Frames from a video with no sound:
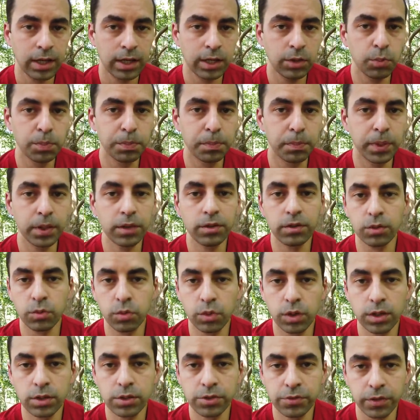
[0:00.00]
he built
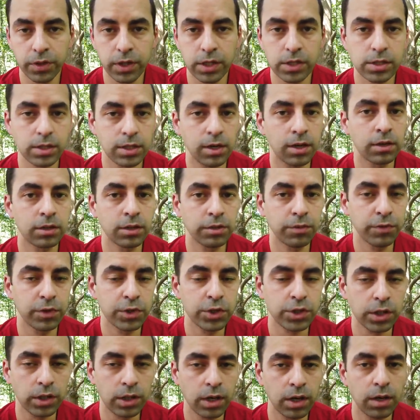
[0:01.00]
the world's first
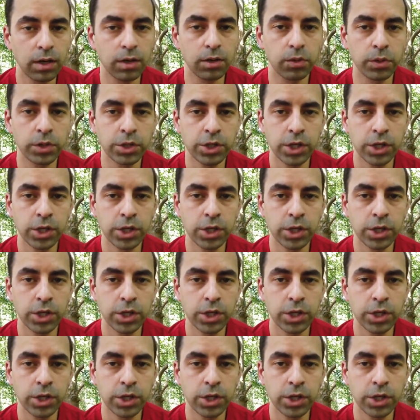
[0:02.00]
artificial heart,